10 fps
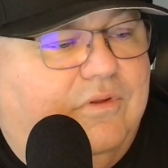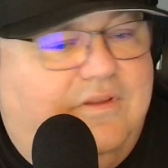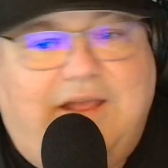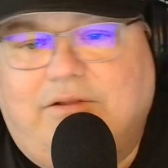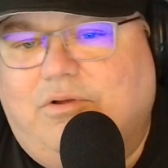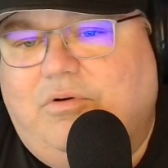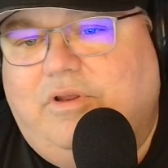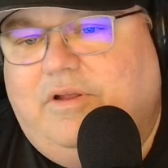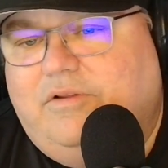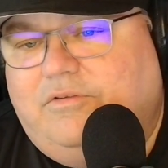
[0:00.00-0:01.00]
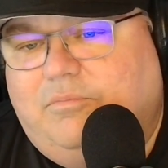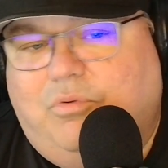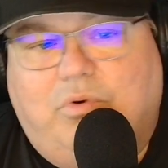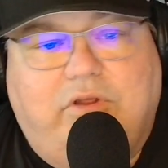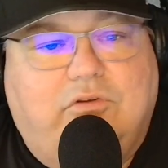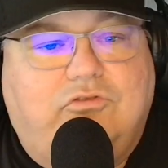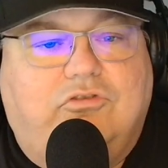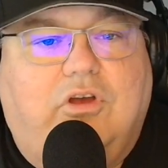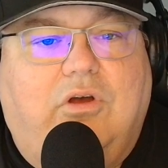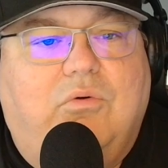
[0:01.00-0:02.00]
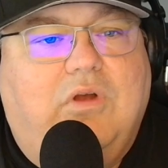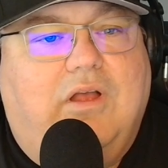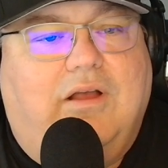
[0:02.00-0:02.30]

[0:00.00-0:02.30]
downloading and supporting the show.